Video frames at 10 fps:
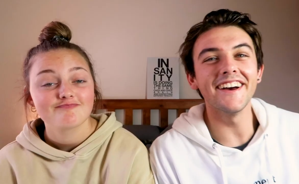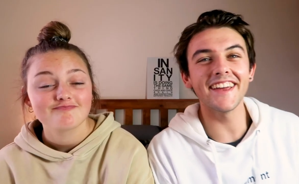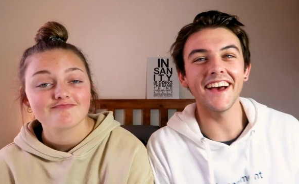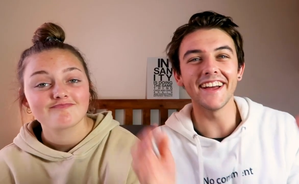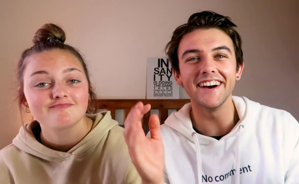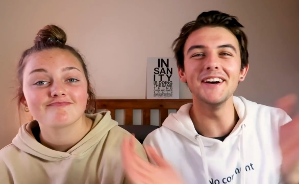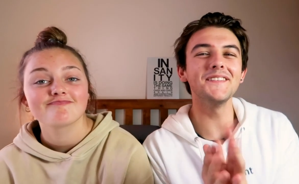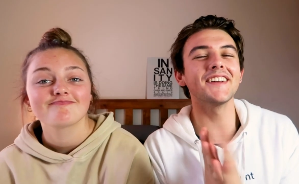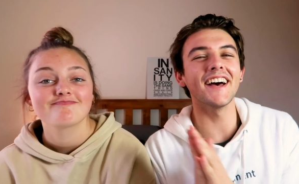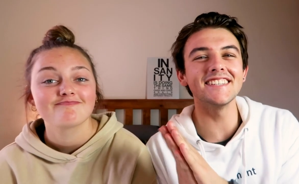Speaker 1: Okay, I
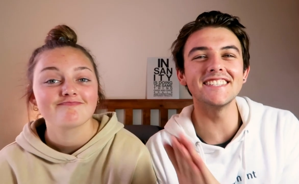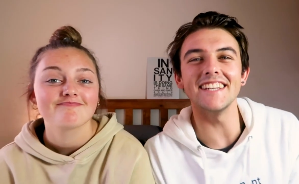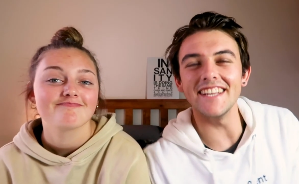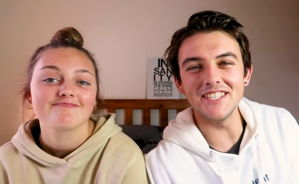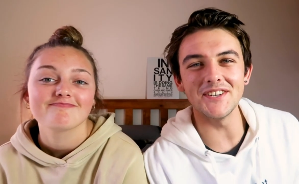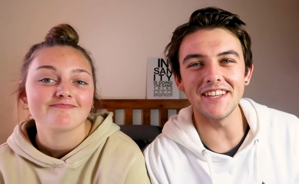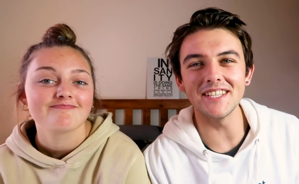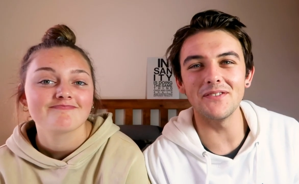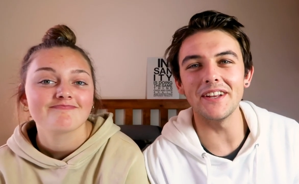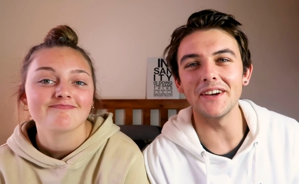hope you guys did enjoy
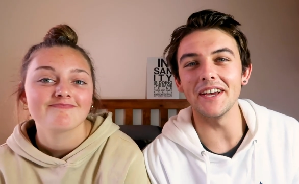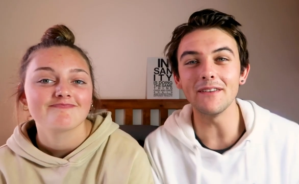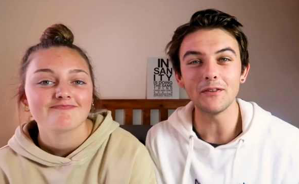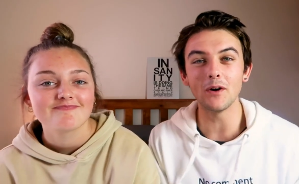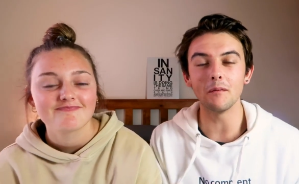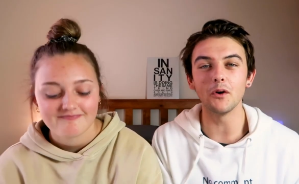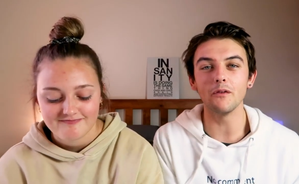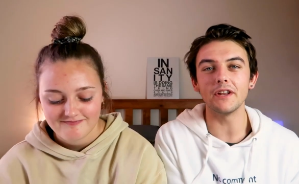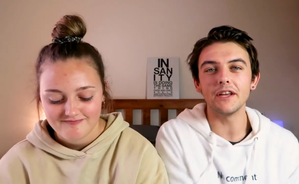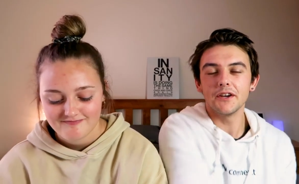this video. If you want
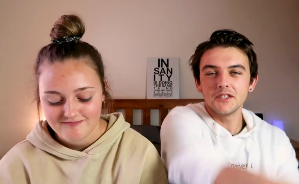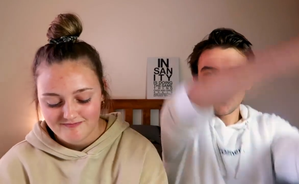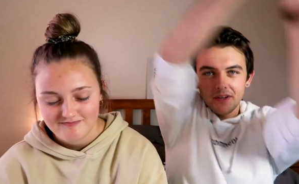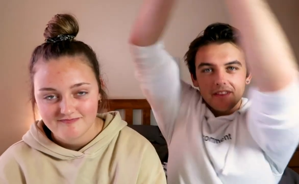more videos